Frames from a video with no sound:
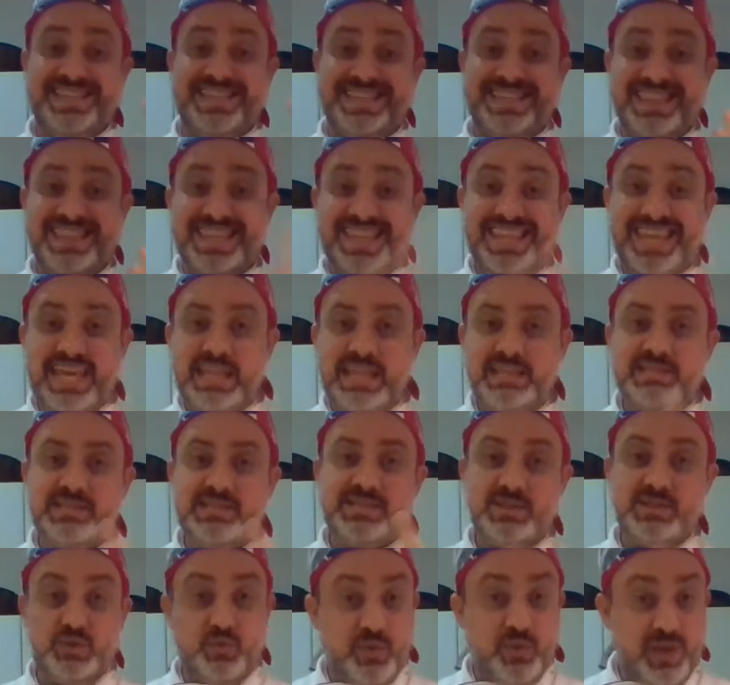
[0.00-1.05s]

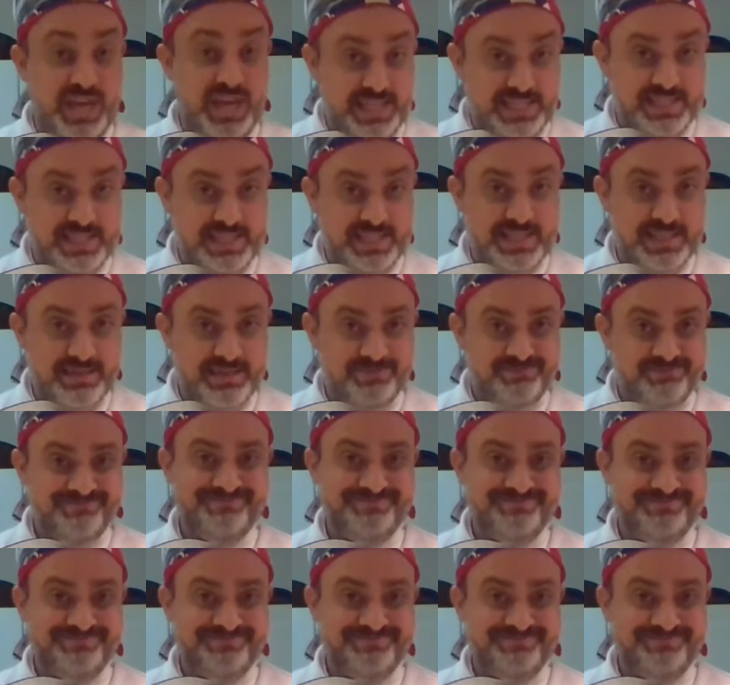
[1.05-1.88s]
and bread